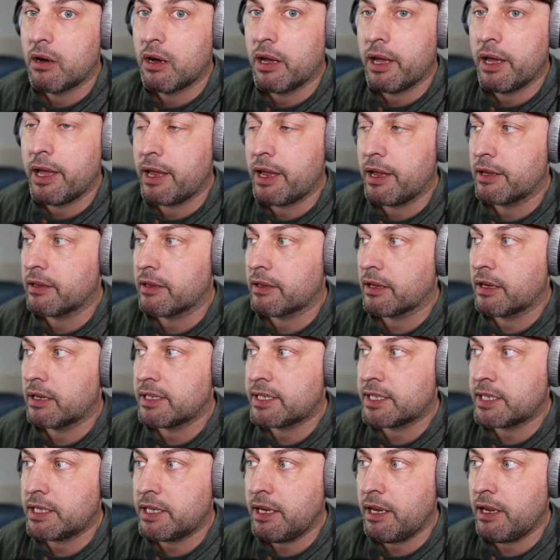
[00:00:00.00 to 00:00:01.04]
and then
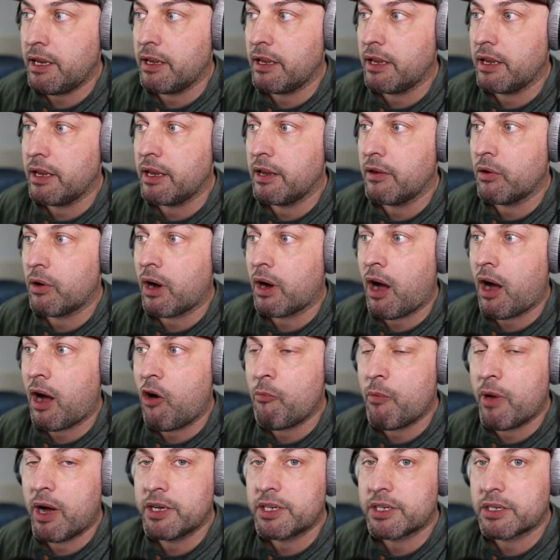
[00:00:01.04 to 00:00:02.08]
see how
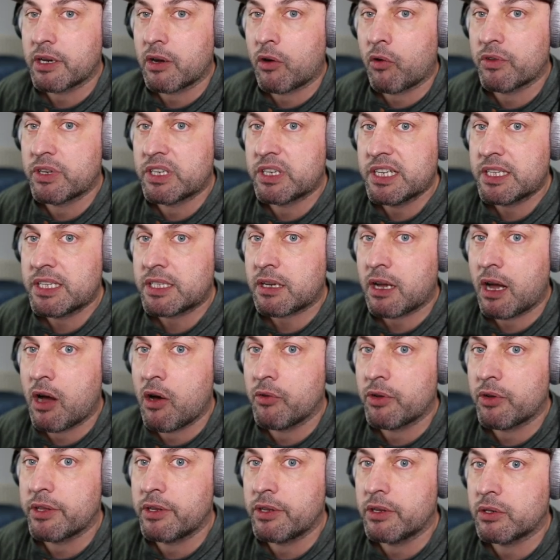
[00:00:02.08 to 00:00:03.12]
much of a
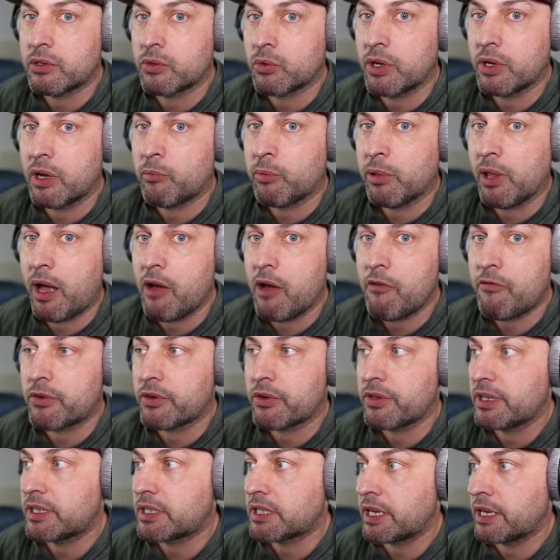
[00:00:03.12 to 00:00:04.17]
discount I need to apply for
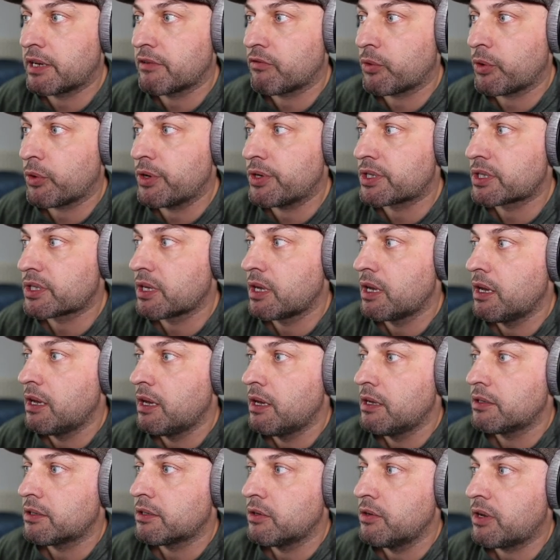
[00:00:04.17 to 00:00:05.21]
this invoice.
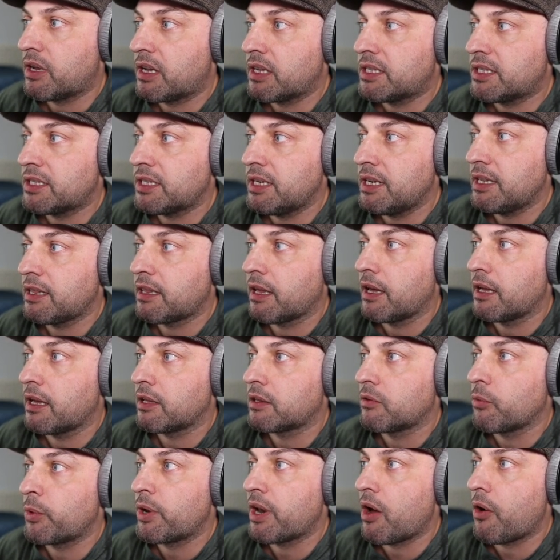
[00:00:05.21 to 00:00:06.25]
So you could see
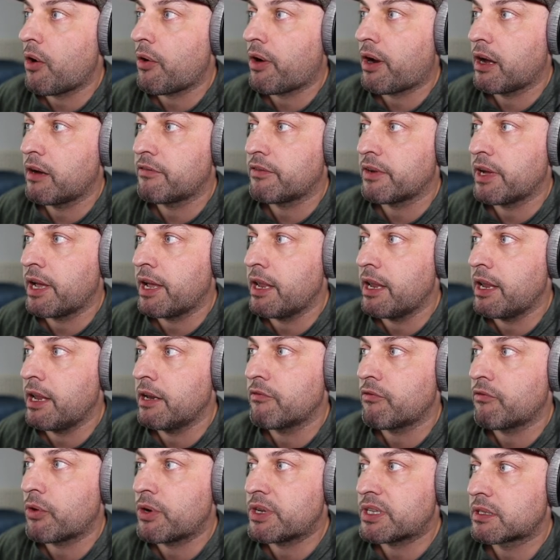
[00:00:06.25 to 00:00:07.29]
that we now have a
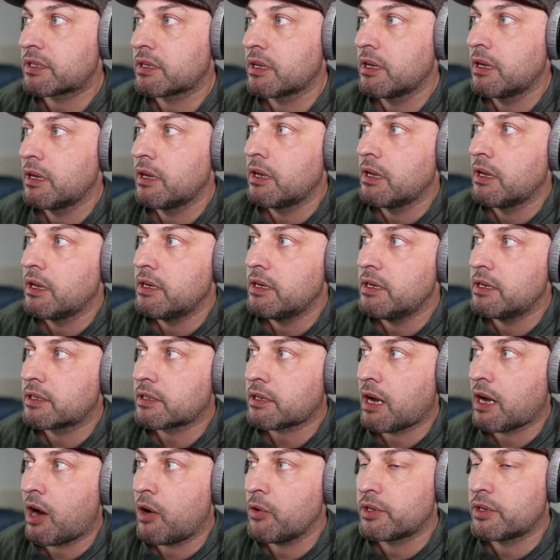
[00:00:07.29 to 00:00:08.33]
invoice
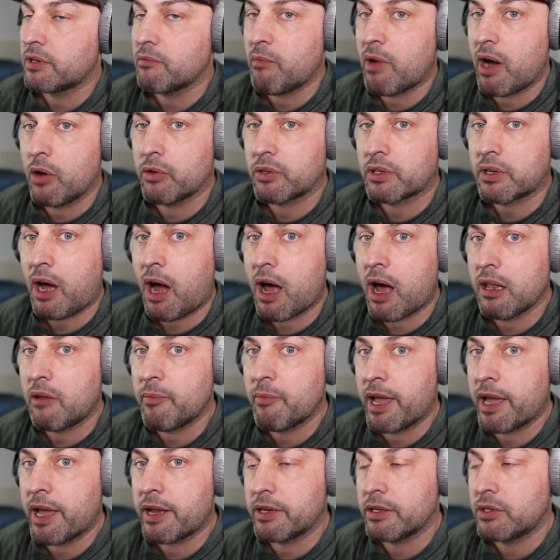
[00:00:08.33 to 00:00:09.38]
discount amount column
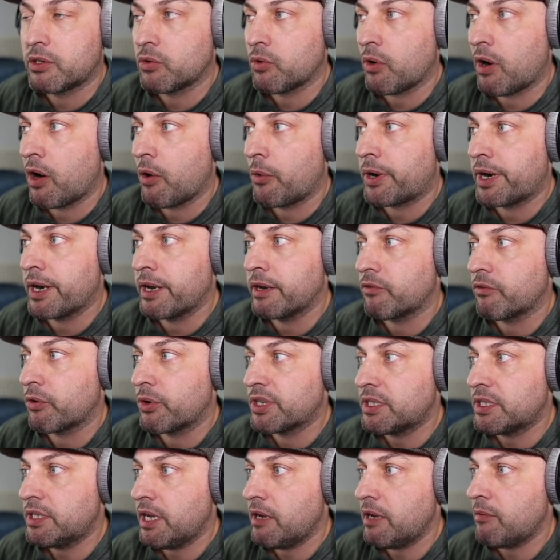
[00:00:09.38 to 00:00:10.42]
added to our
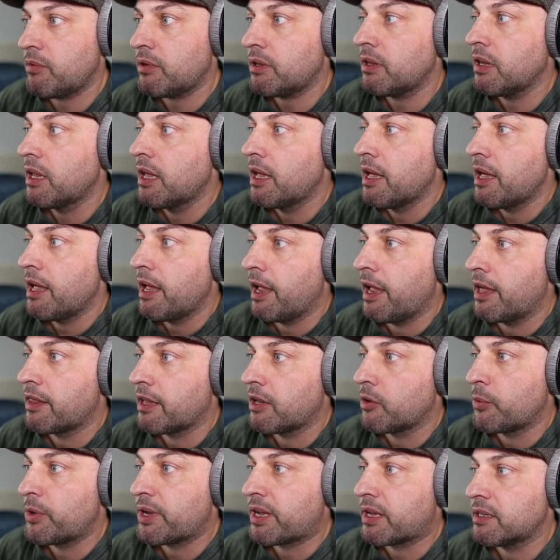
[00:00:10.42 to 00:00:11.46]
invoice table and
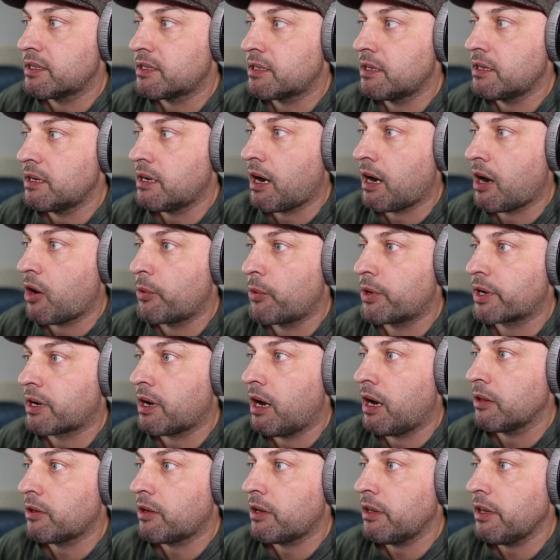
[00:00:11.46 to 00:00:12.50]
then we can see how we're
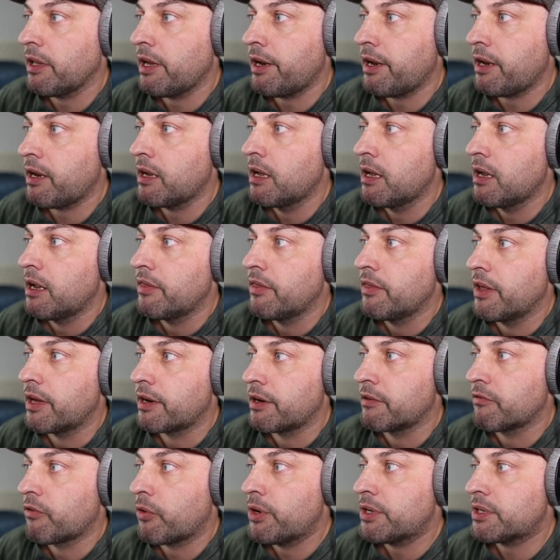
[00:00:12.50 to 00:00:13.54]
calculating that
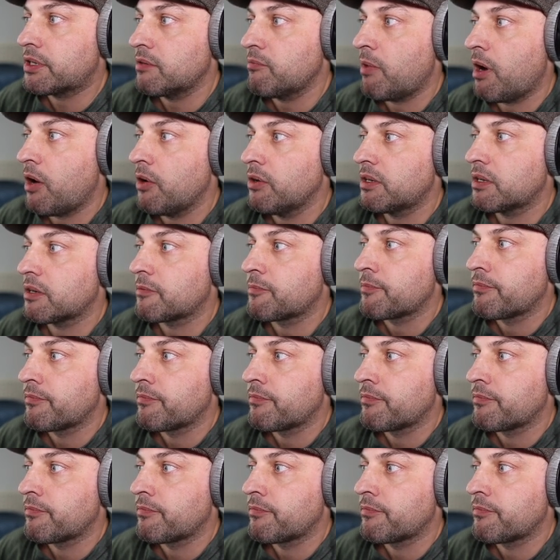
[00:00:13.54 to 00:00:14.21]
invoice amount